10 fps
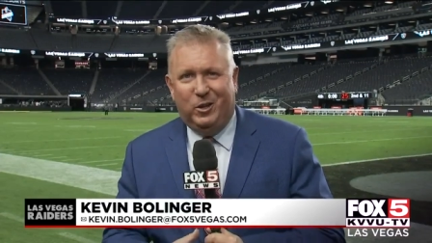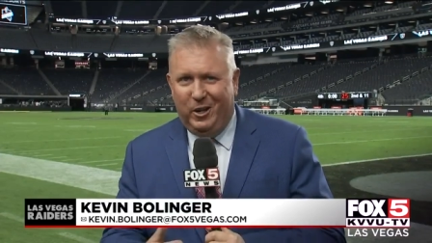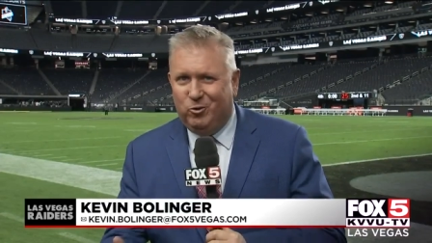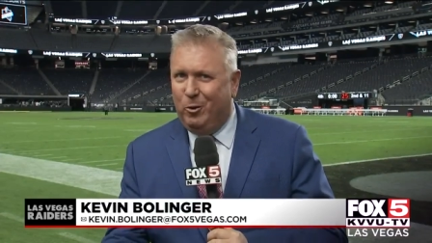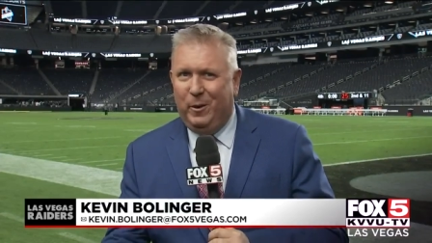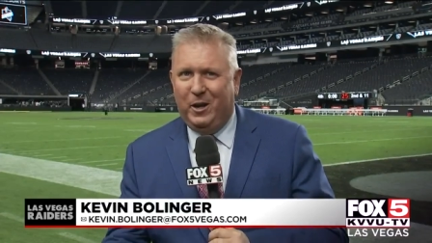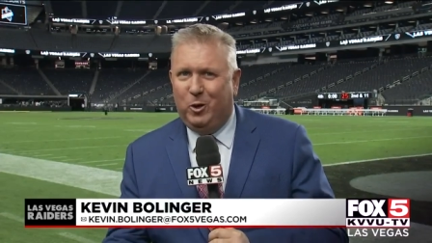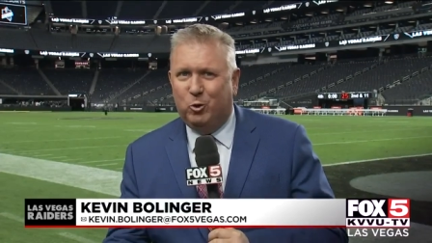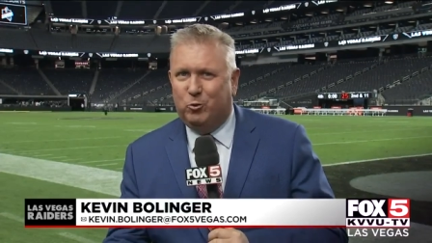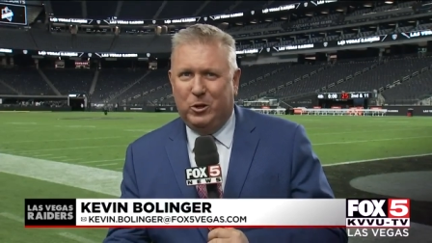And interim head
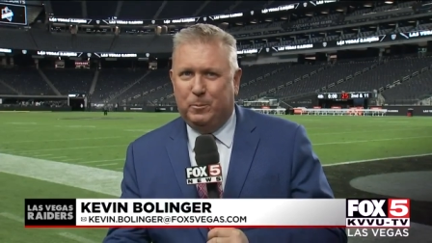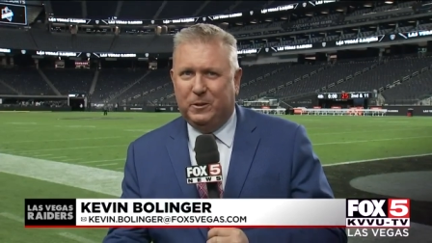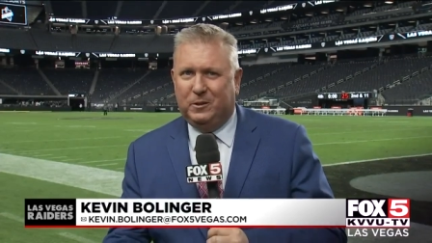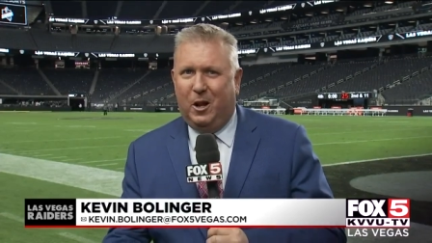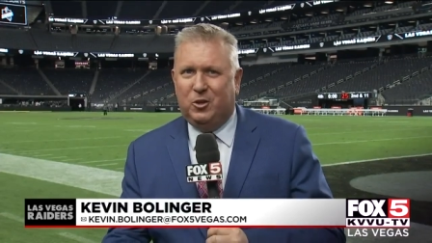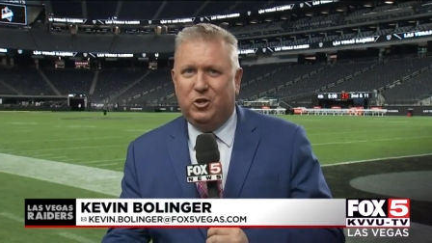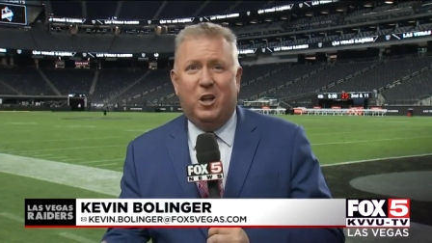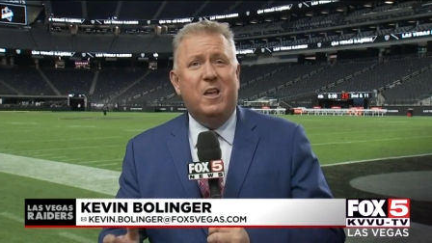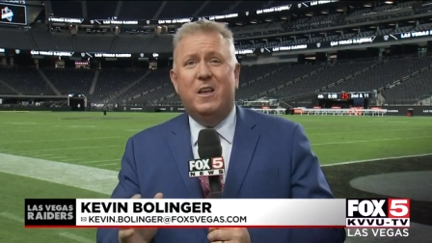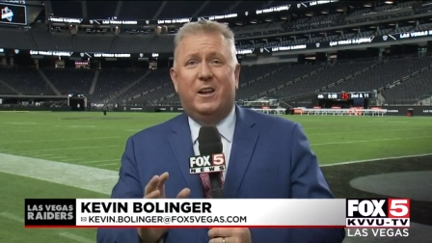coach Rich Bisaccia
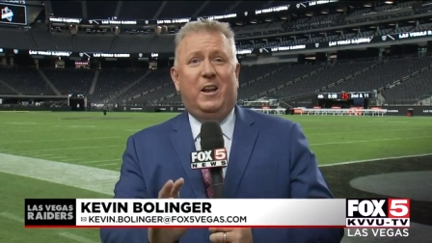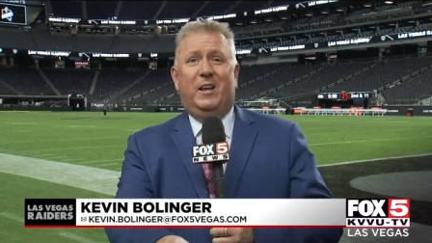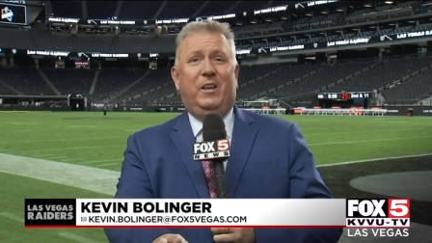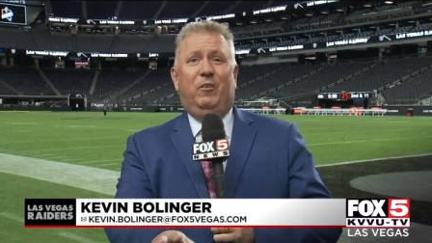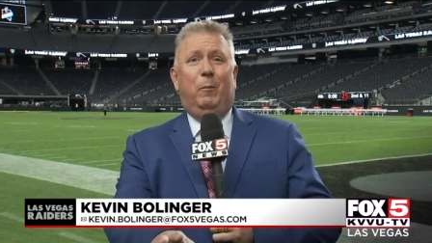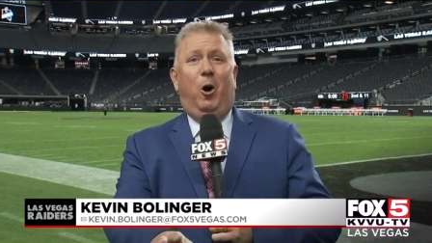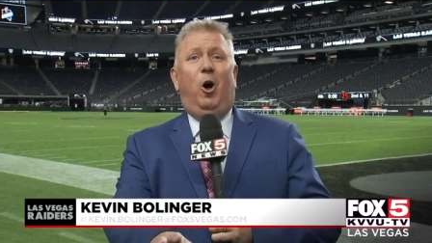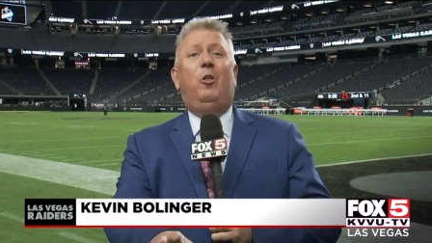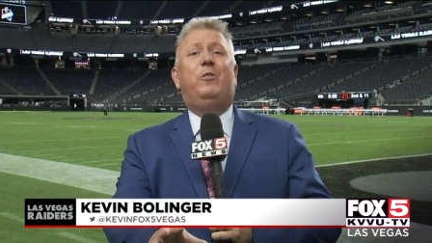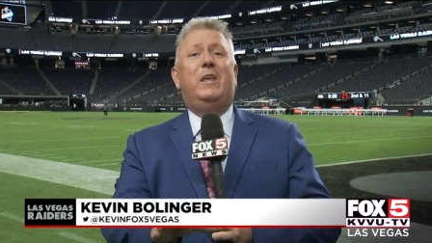going to give them
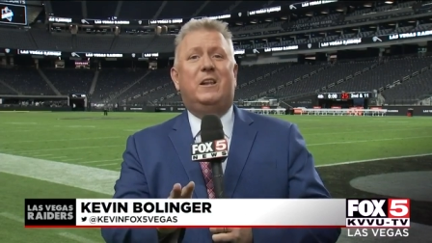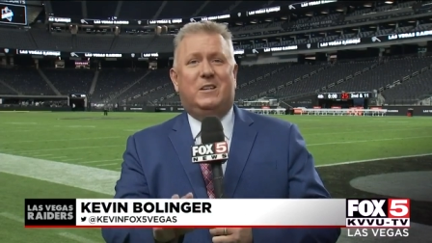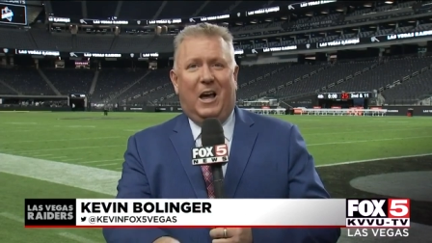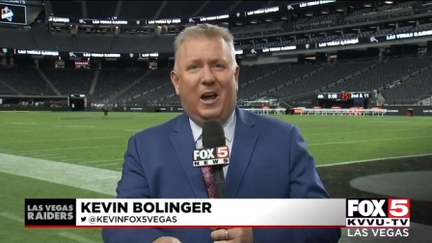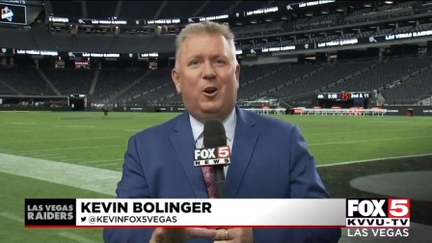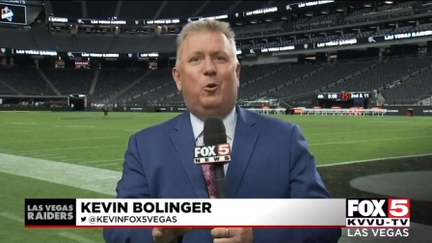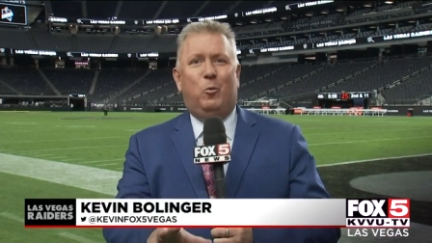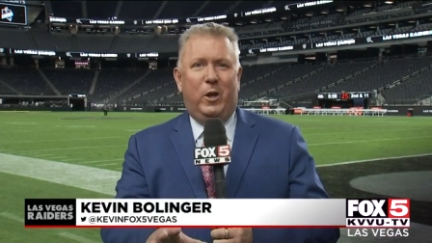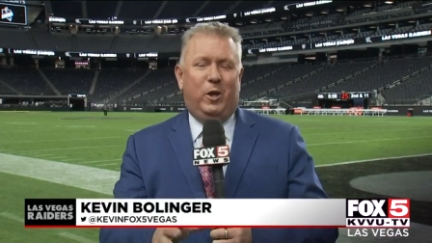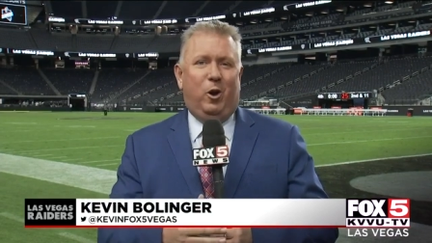all the entire
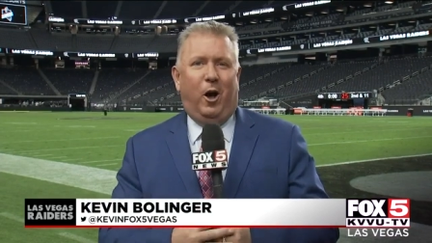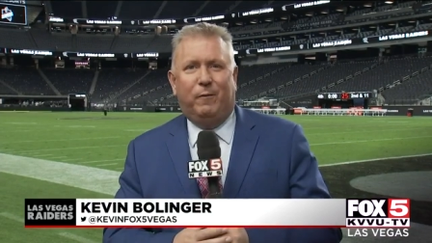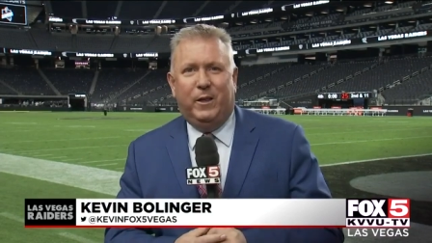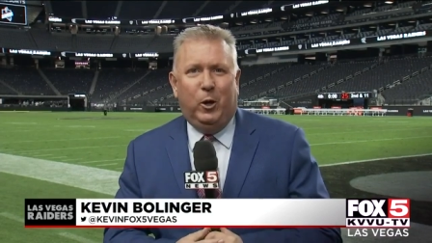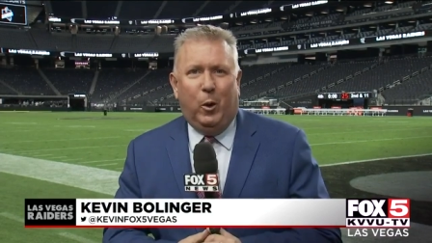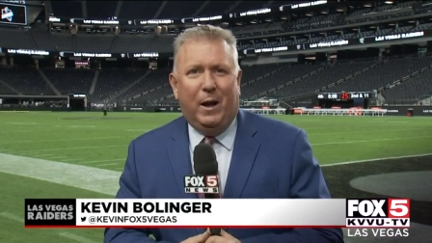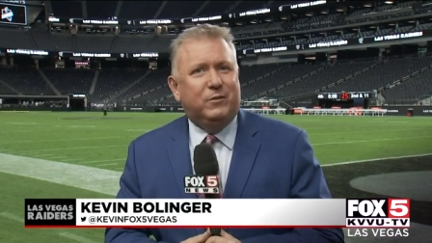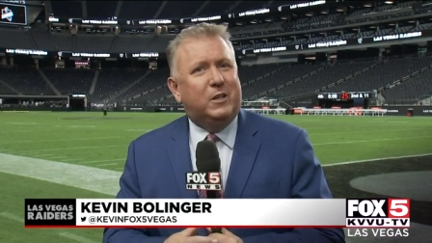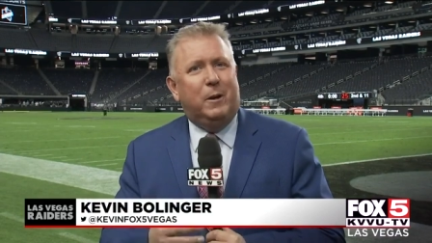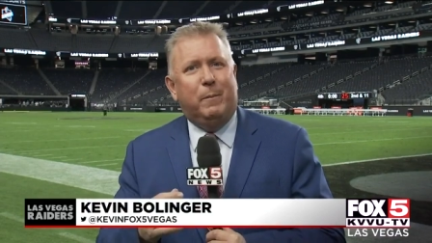week off. They don't have
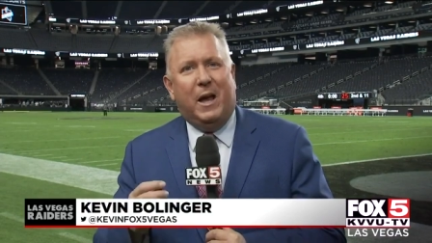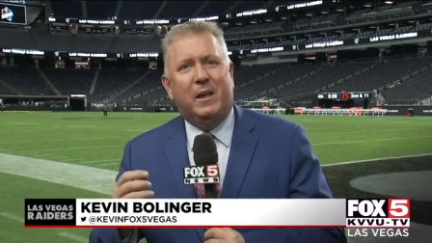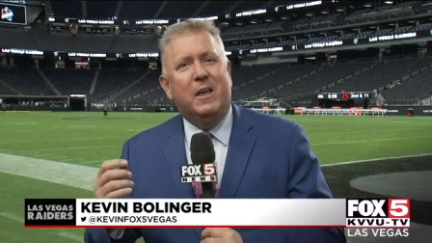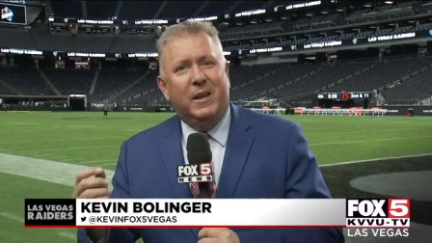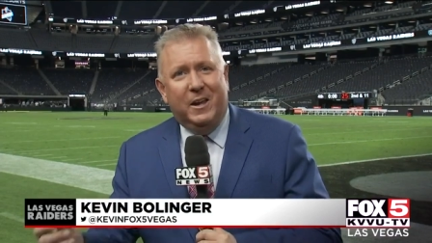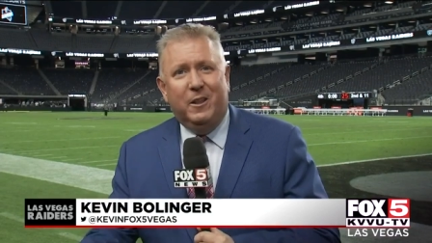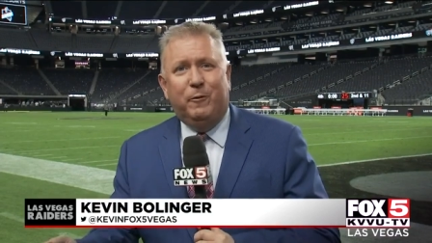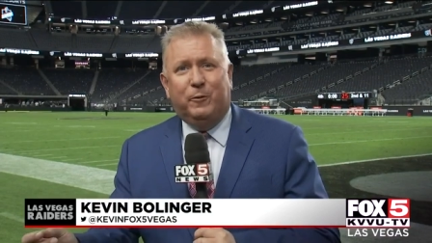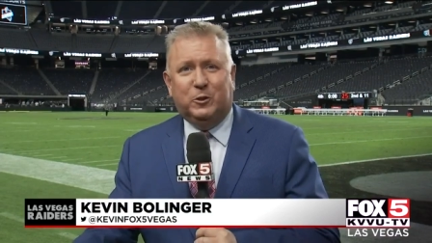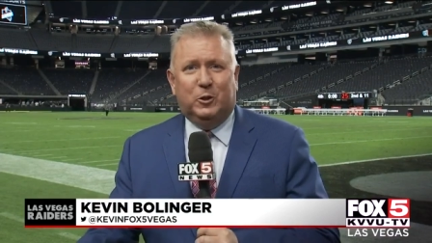to come back into the
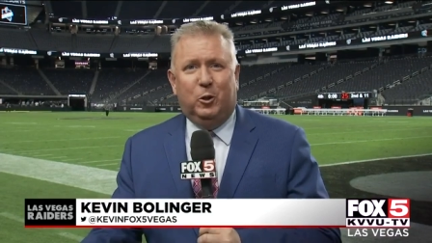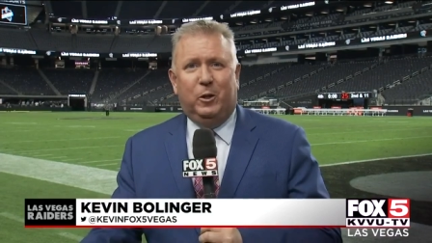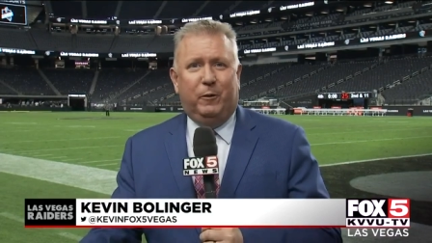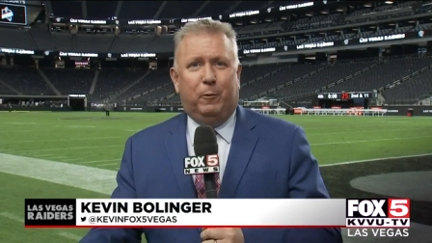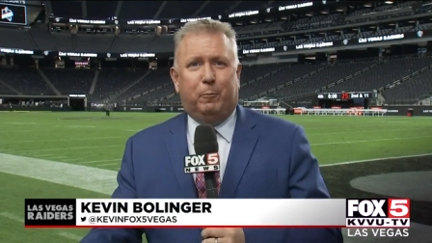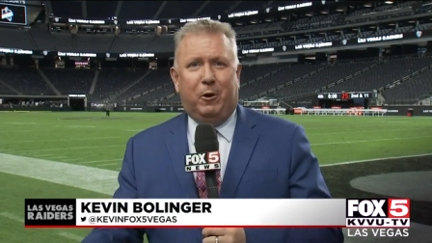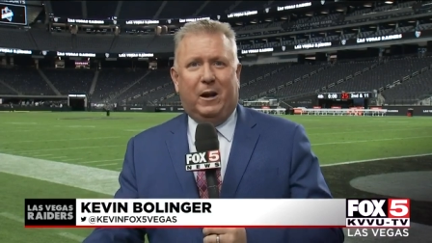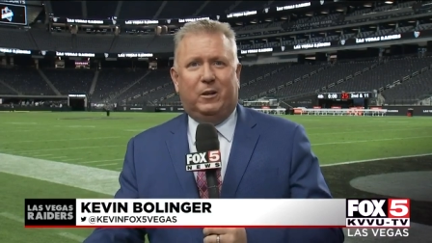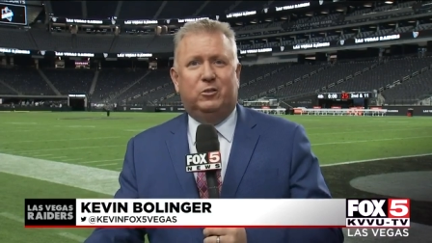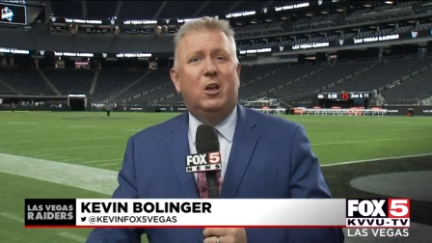facility for
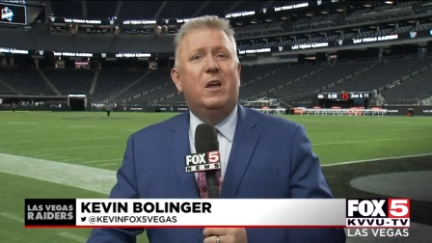practice